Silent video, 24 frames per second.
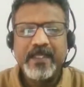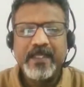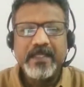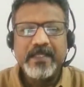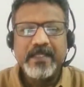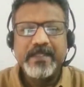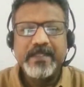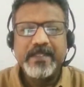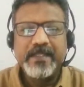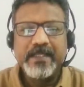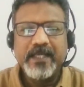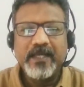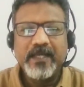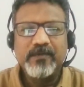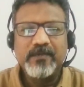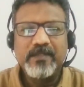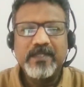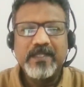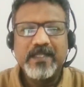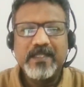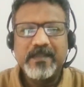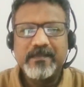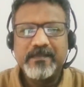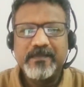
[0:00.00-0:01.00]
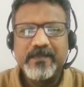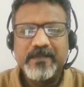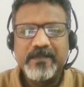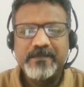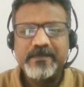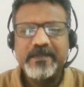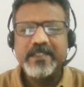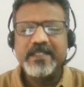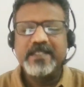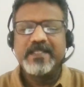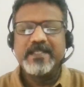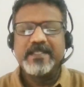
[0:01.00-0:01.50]
the outcome of
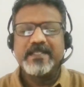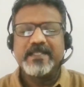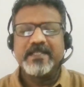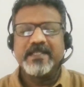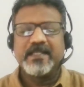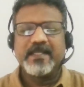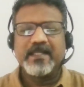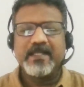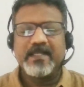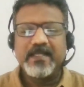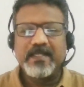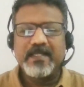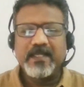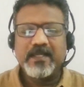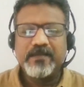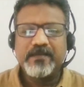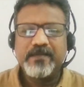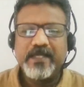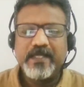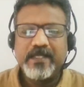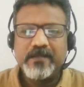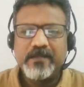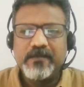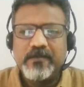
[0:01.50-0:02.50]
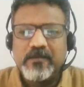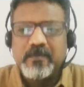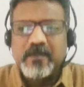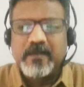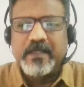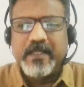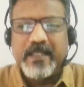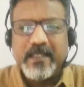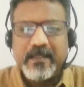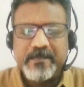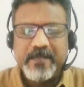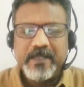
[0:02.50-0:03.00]
it and how we can go about
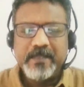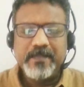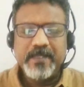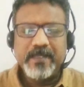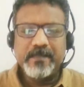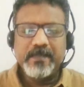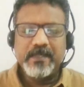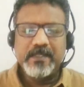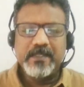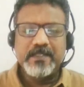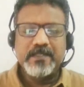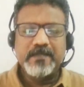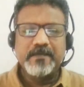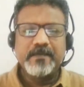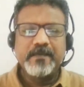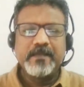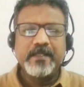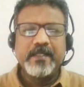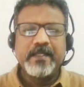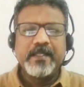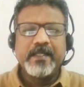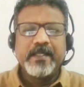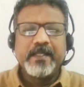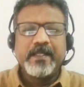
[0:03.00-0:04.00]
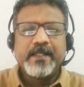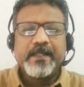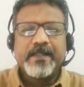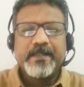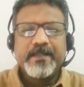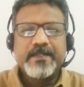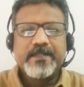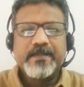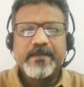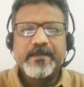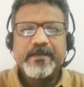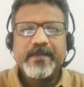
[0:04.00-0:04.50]
helping people. So,
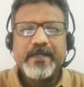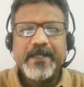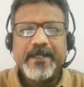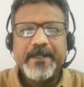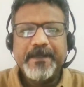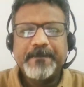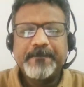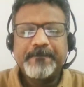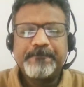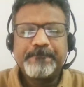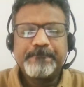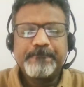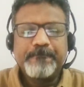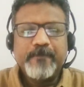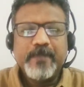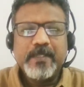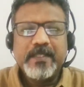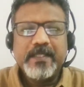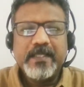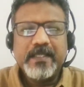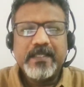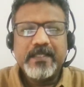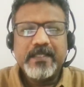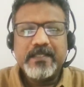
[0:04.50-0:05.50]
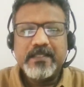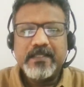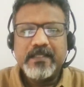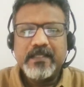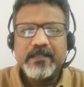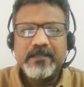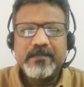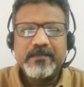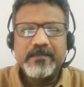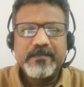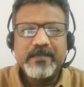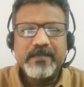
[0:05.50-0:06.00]
so um, yeah.
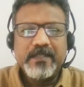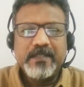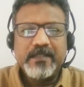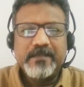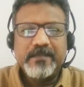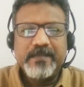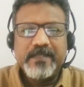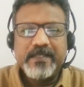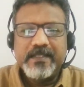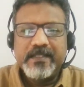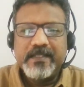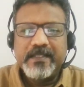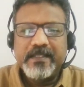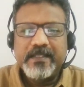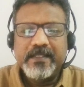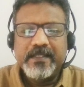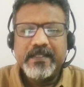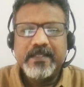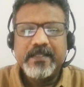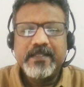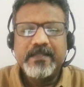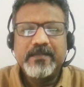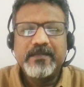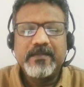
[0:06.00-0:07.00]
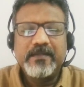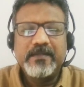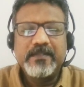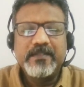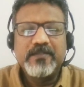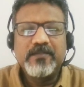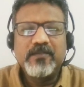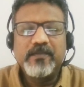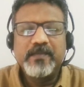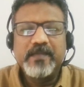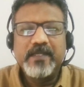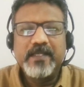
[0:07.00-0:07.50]
Now uh, we I'll
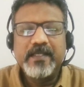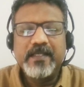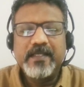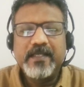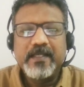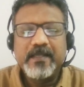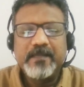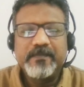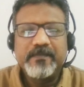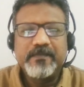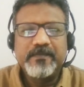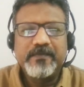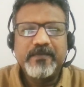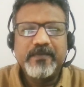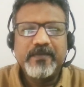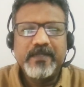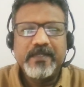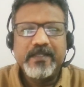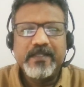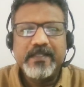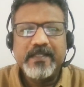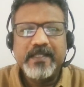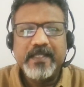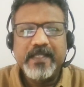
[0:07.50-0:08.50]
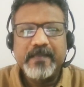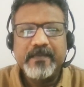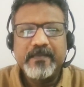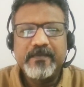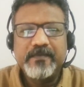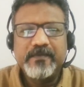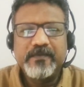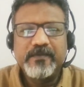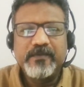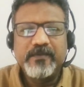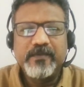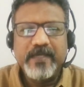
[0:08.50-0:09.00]
just open it up for a time
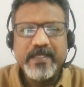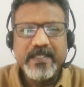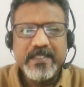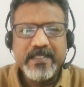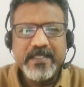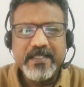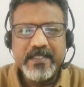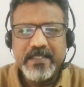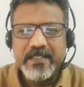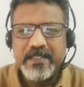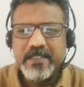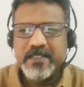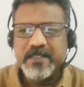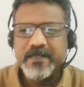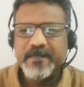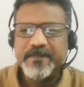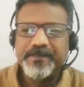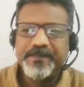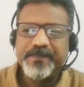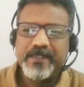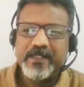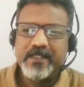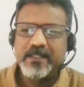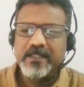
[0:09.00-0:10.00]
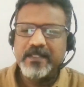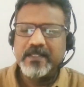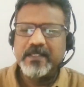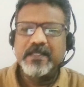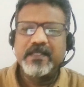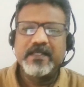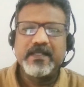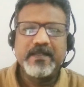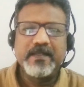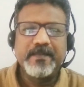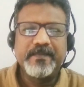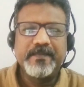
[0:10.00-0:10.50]
of questions.
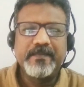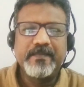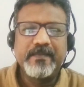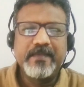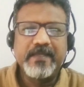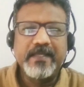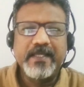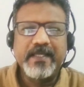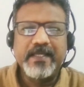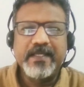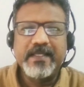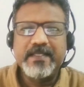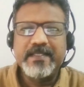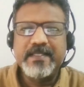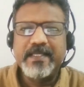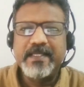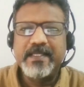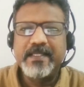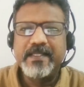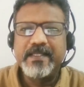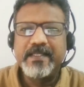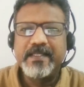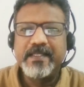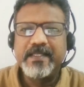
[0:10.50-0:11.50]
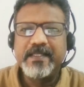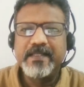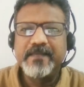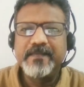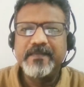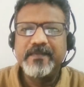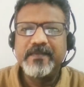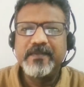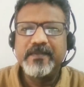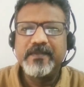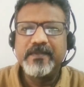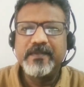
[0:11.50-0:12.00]
Um, like I said earlier,
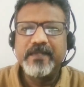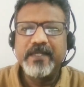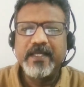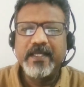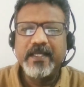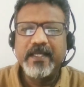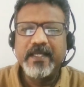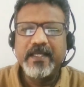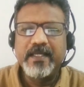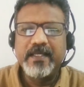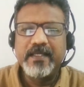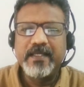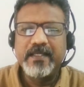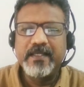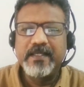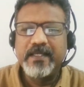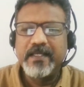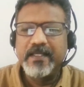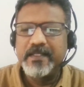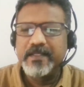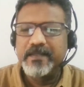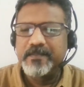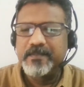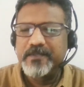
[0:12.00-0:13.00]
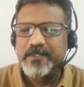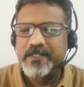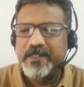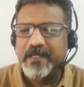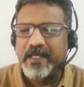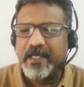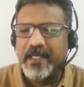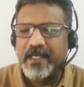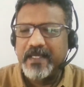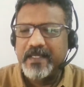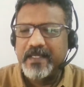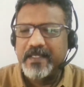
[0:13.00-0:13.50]
you can either put your
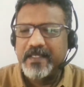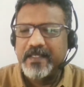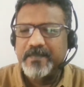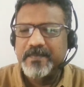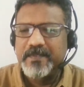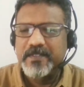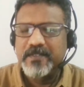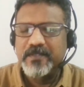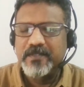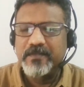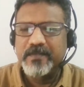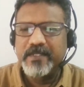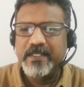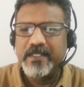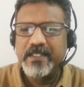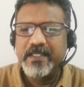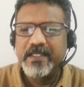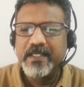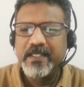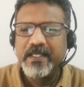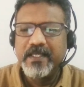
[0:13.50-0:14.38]
hand up so we